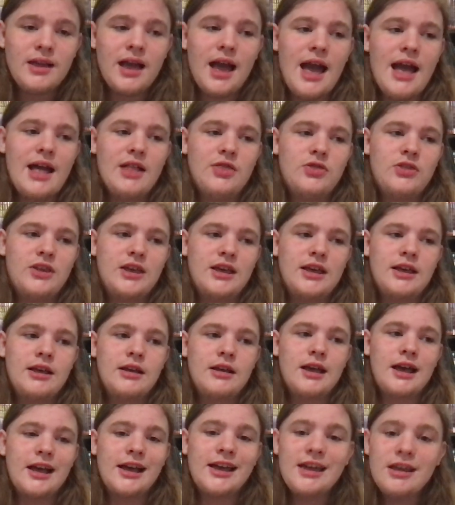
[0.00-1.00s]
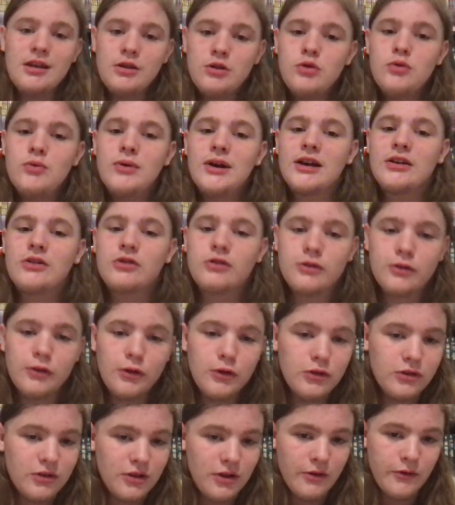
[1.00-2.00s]
and the EU
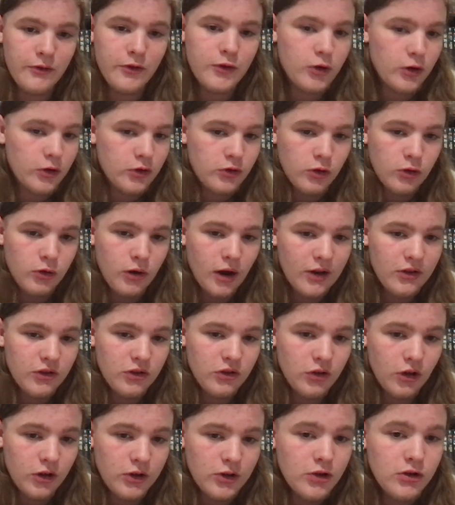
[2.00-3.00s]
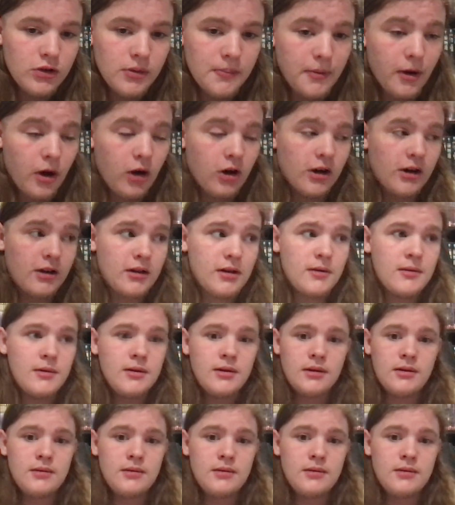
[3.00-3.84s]
exclusive Crystal Crisis on Utapau arc,